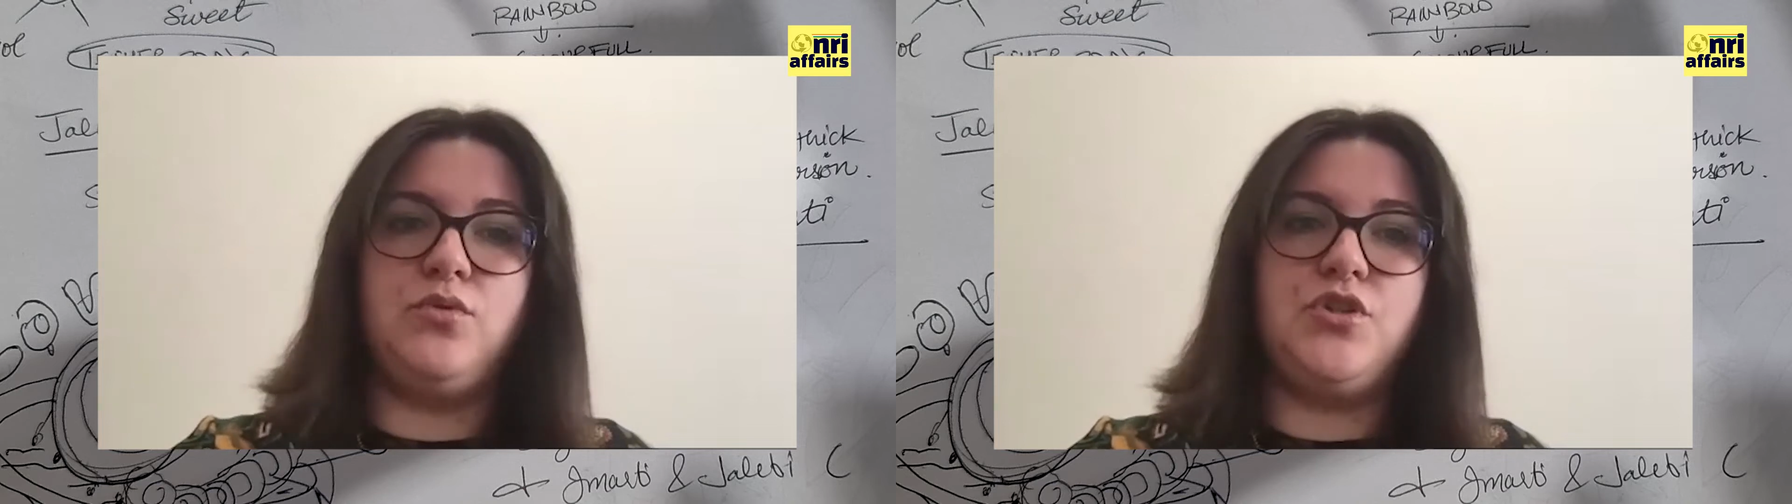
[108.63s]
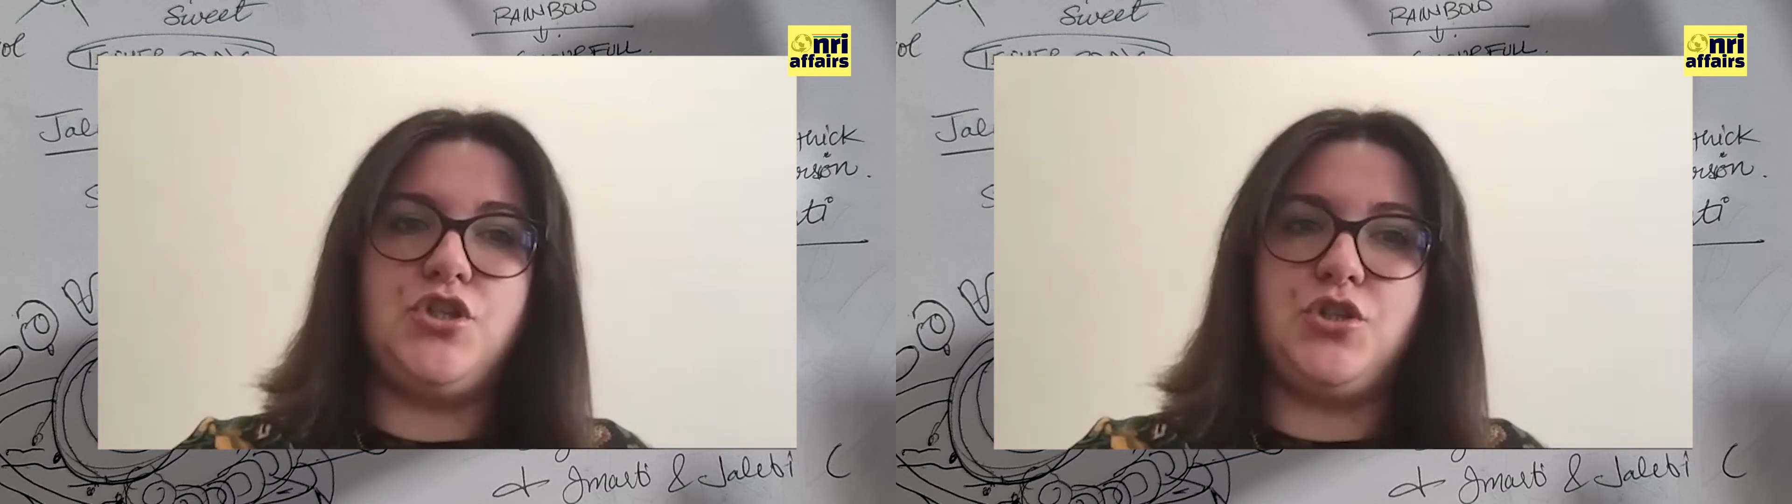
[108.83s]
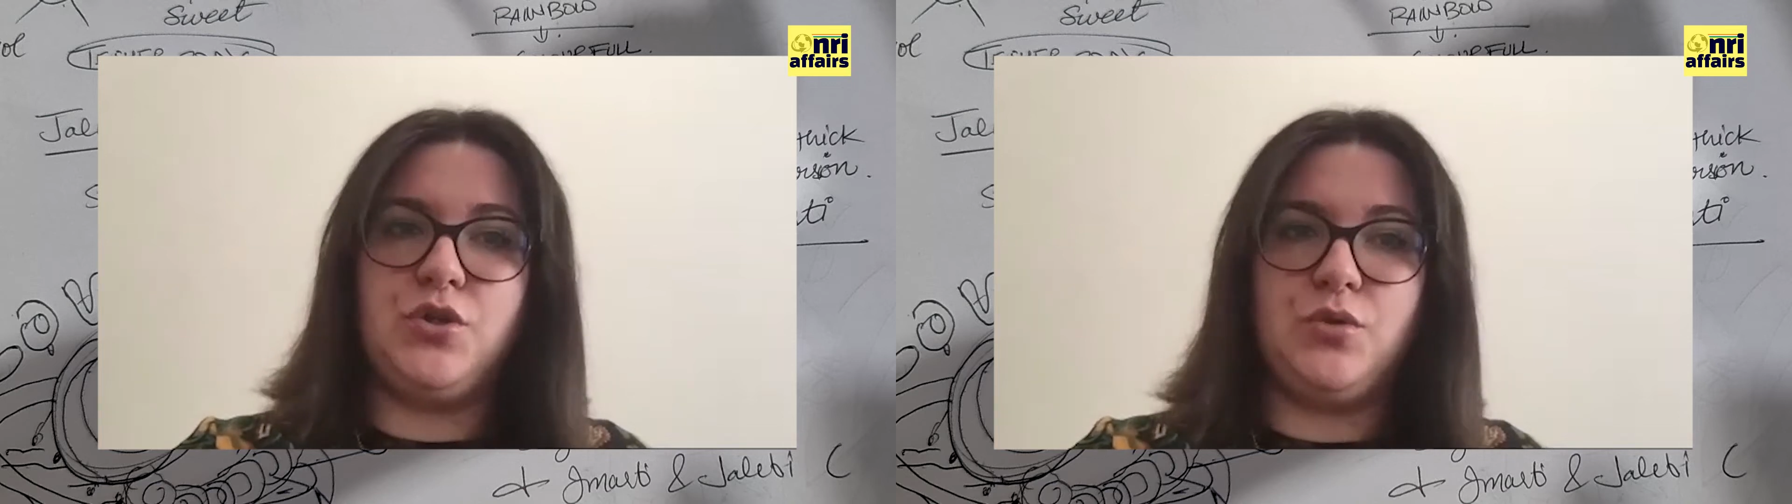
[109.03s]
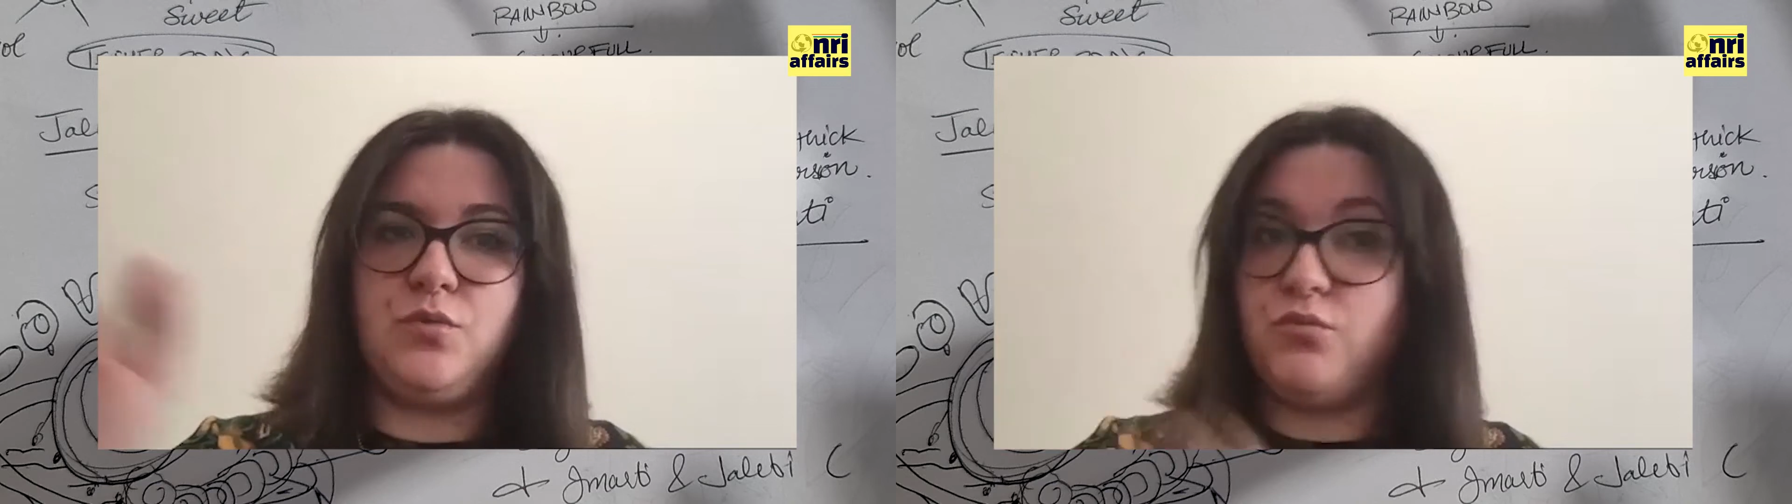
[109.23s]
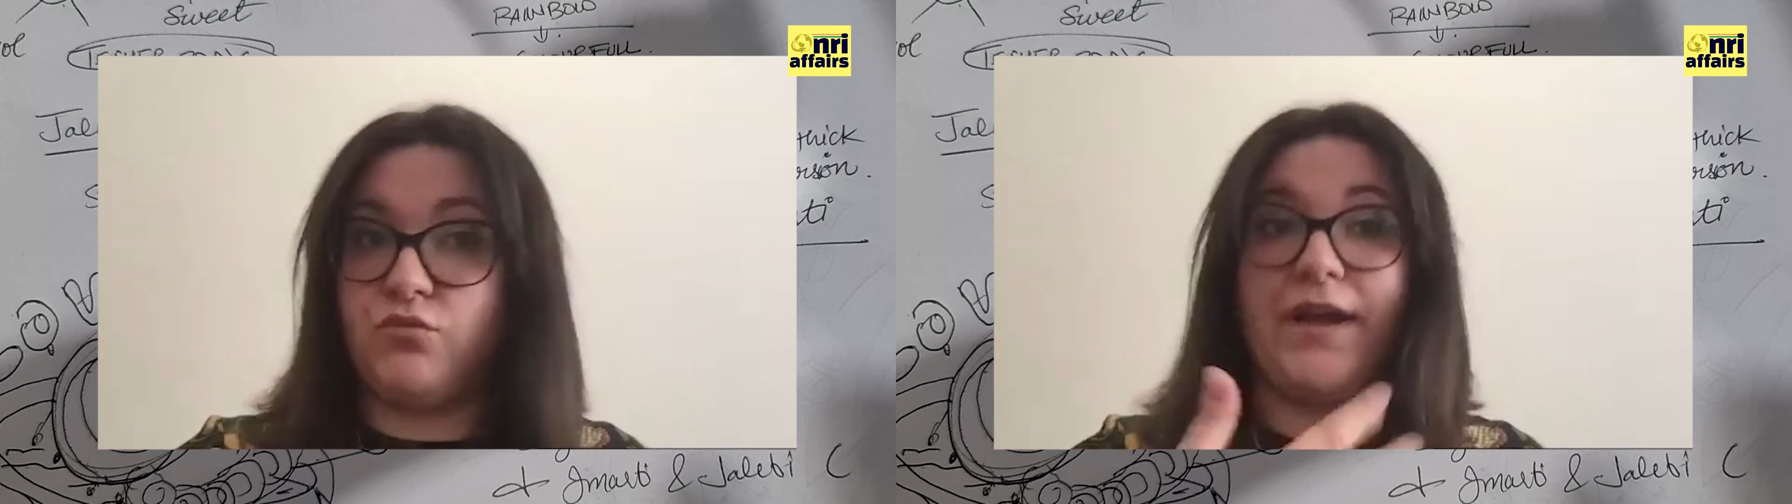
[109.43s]
to
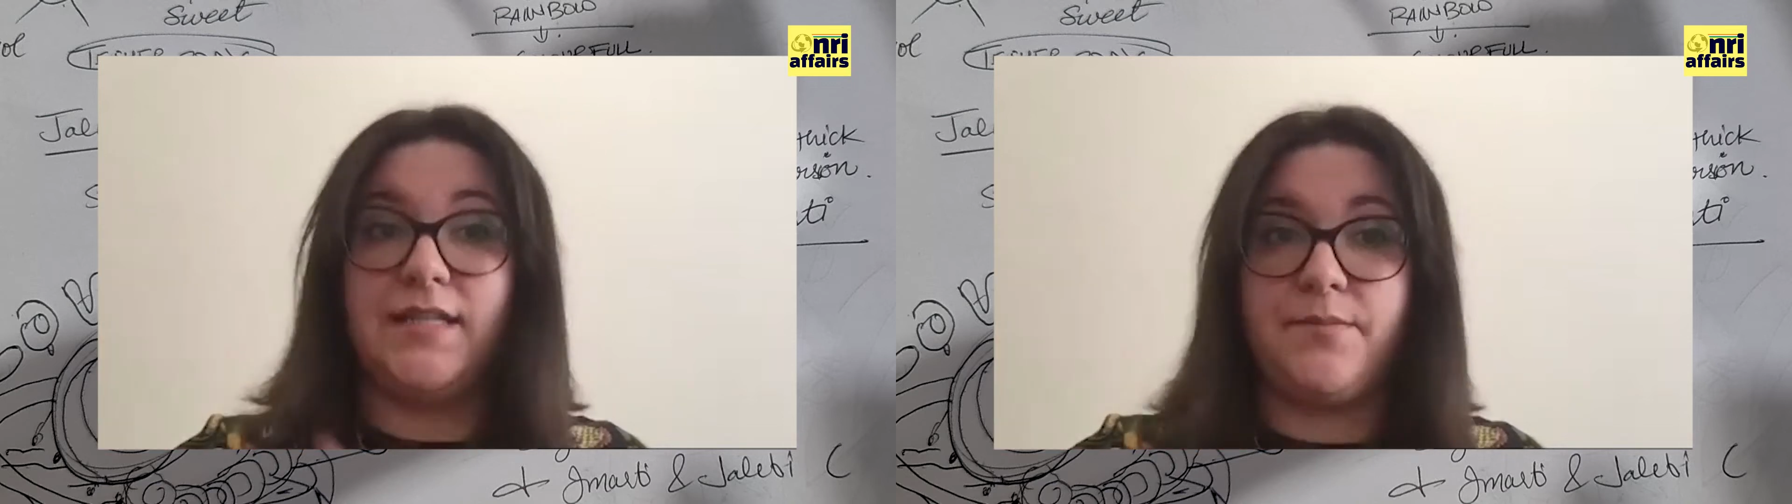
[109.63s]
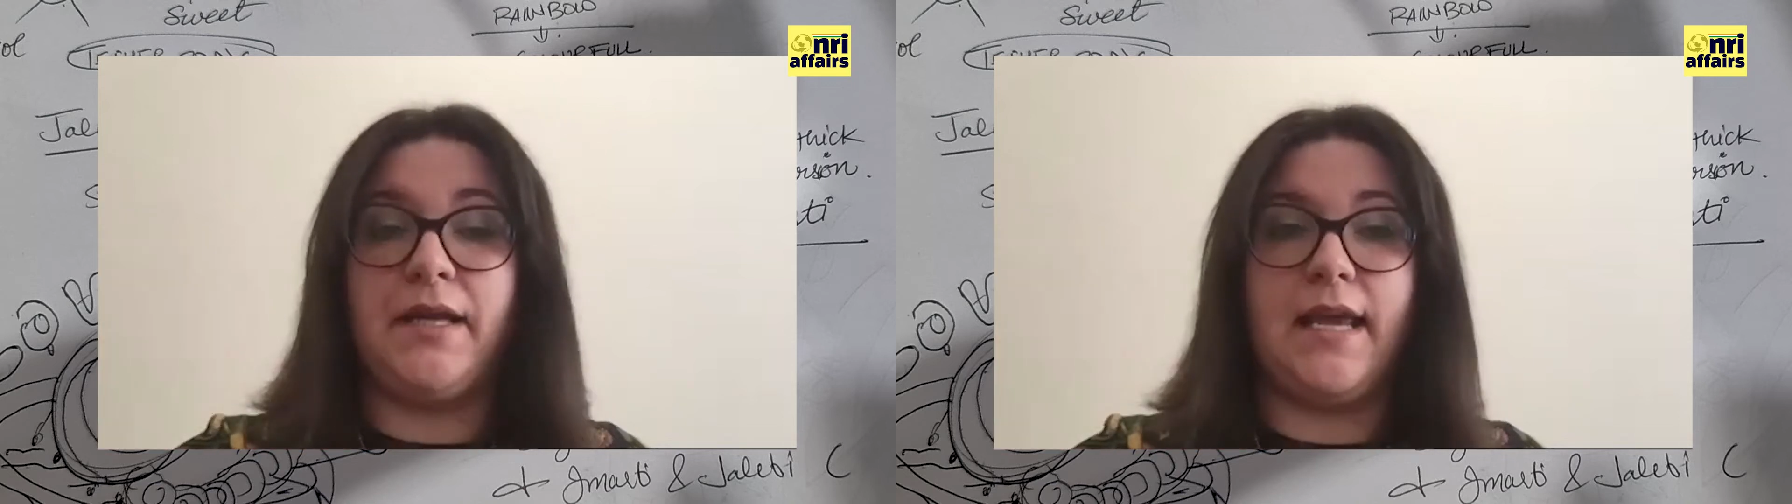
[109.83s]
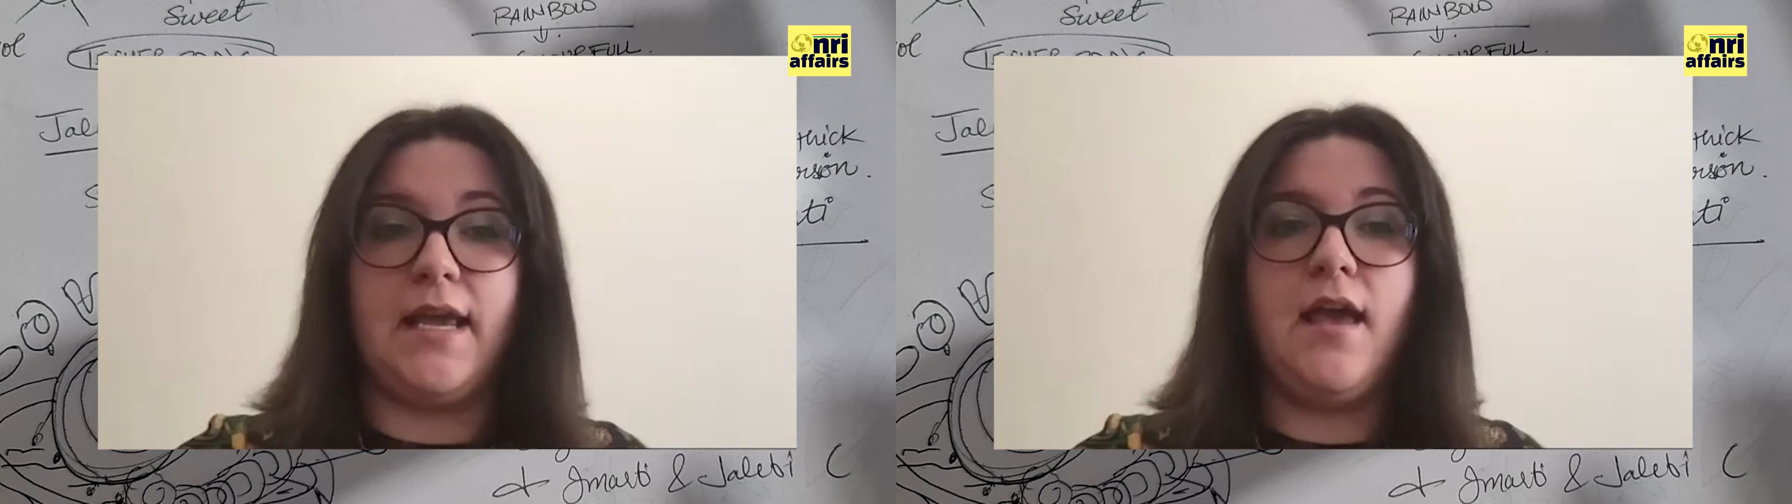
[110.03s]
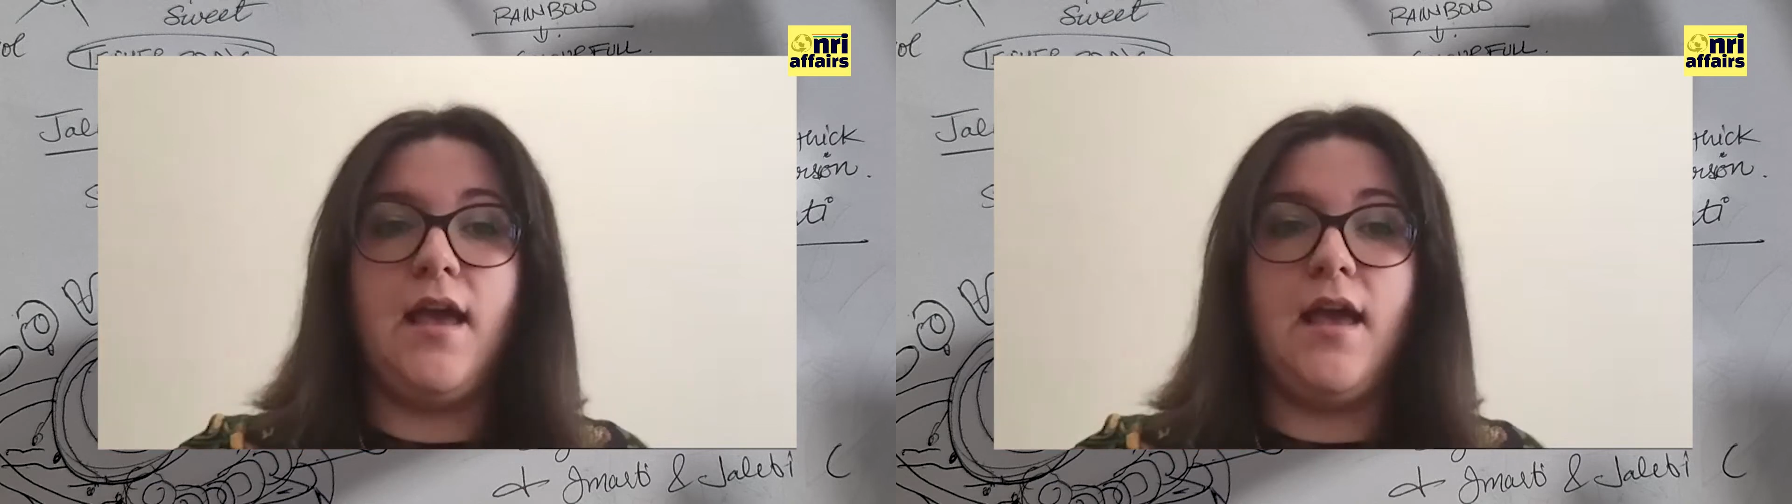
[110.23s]
raise money